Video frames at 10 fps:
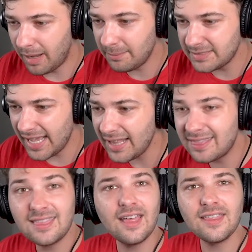Mom, Dad,
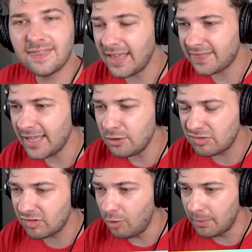th th thank you
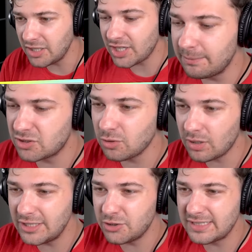so much. I'm so
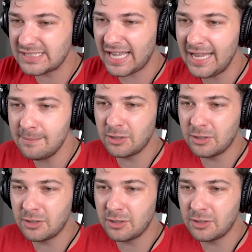glad you guys came.